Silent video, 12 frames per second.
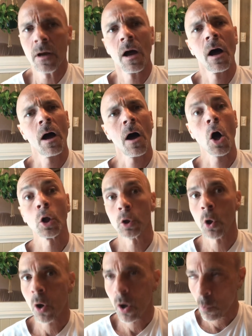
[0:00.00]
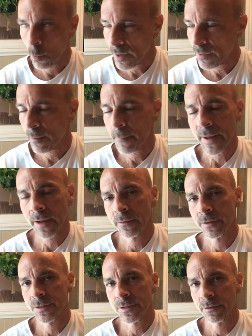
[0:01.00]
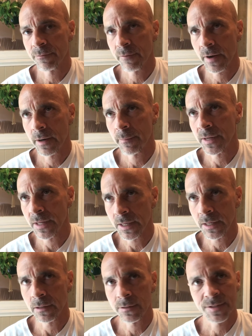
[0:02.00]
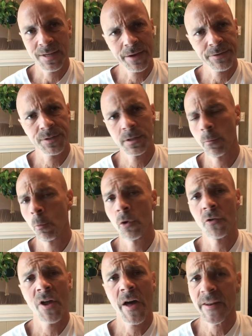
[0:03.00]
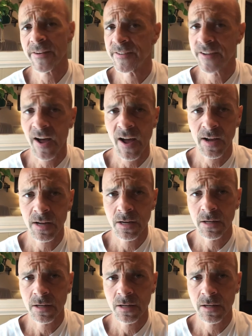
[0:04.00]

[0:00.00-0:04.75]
along with a balance of vitamin E, because calcium will not dock,